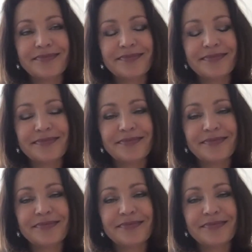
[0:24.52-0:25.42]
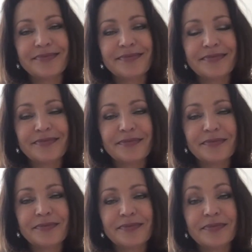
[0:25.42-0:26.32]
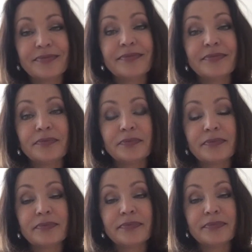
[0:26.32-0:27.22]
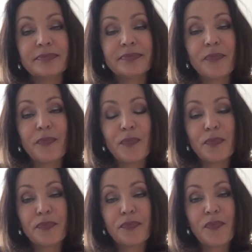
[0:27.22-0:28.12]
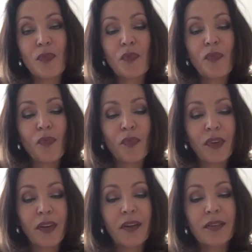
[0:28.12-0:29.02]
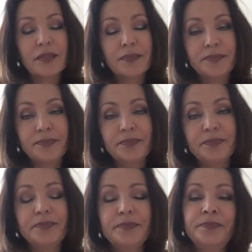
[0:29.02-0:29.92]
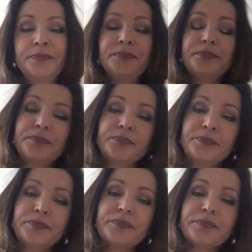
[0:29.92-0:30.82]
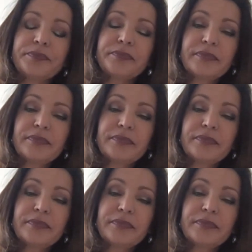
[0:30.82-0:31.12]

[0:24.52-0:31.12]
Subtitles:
The person shown says nothing.